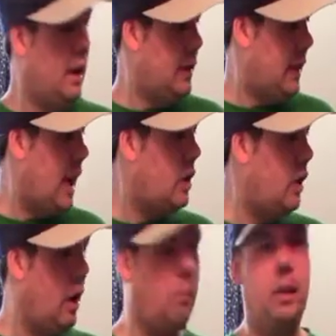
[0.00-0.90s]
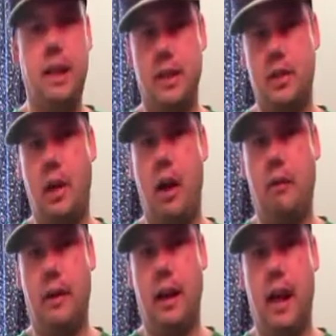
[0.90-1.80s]
is actually a piece of
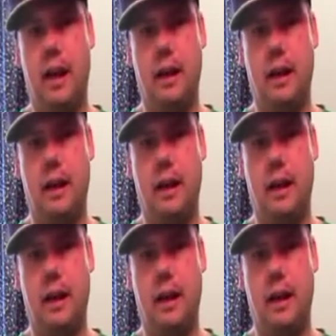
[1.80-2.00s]
software I got on the